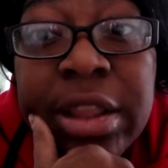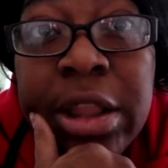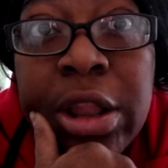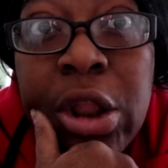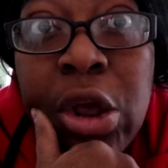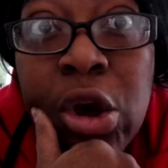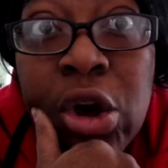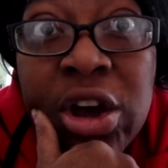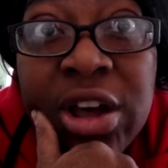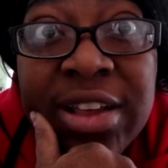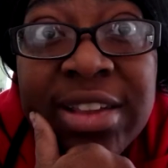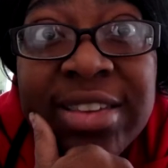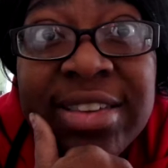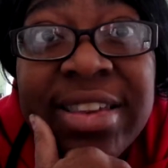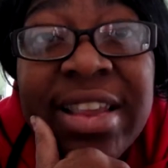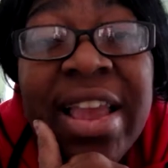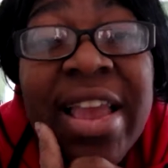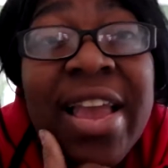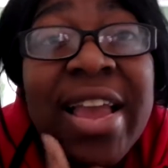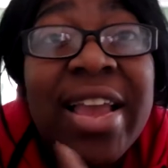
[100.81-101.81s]

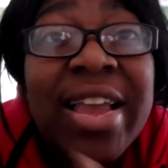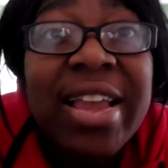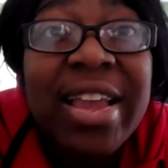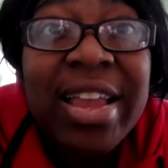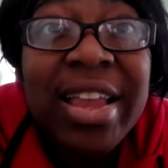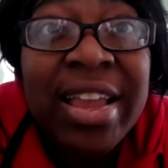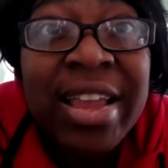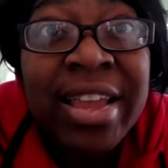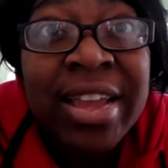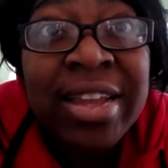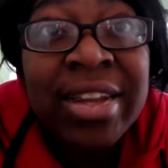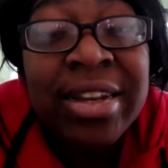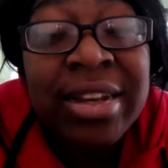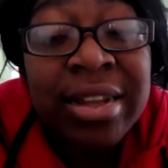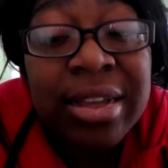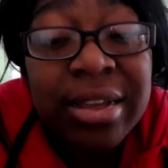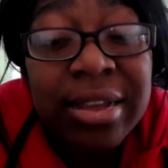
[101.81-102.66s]
laws in